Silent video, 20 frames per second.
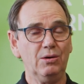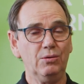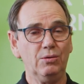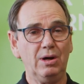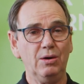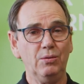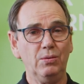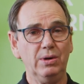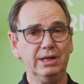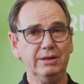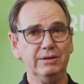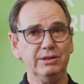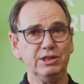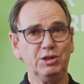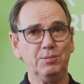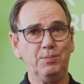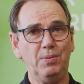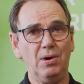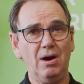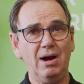I want to
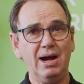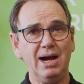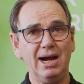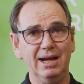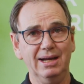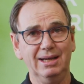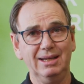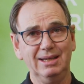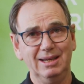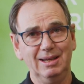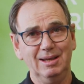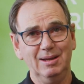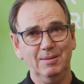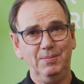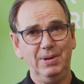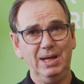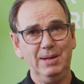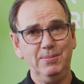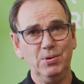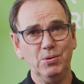inspire
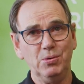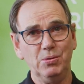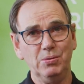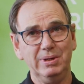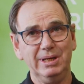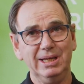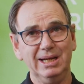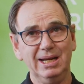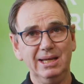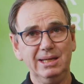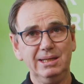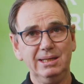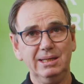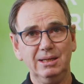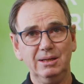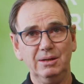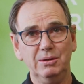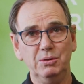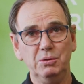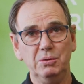people,
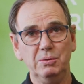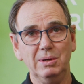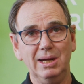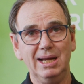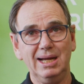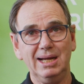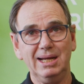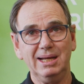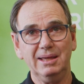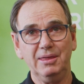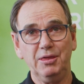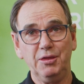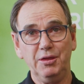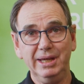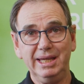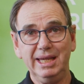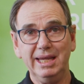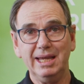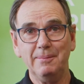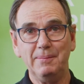who are
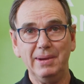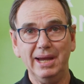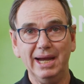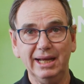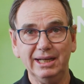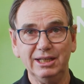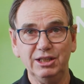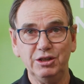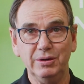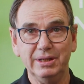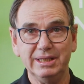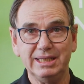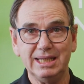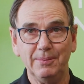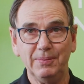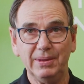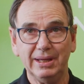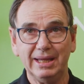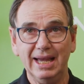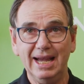thinking about doing
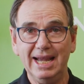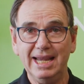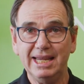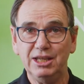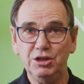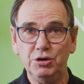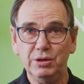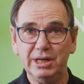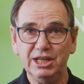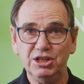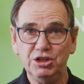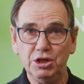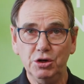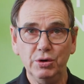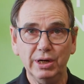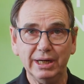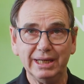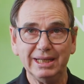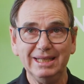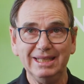something. Hey, you can
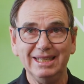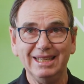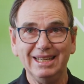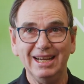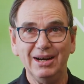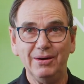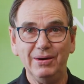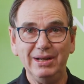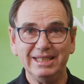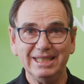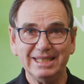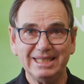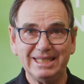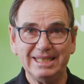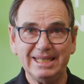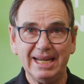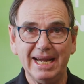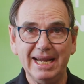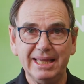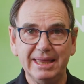do it, all right?
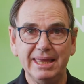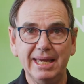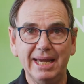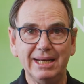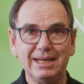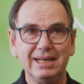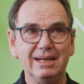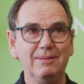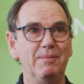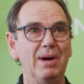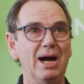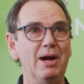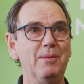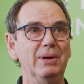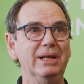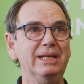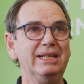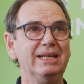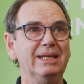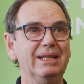Just take that
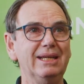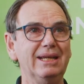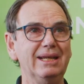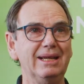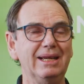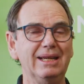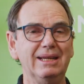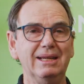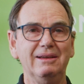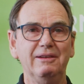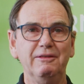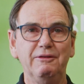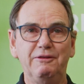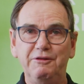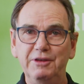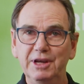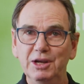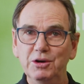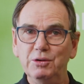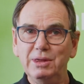moment,
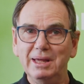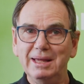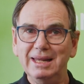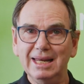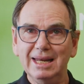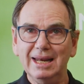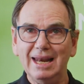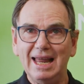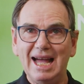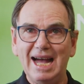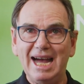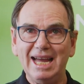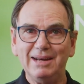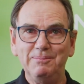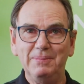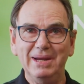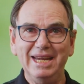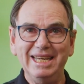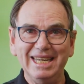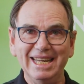feel the little
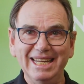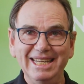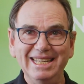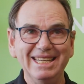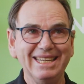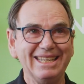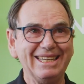heart beating,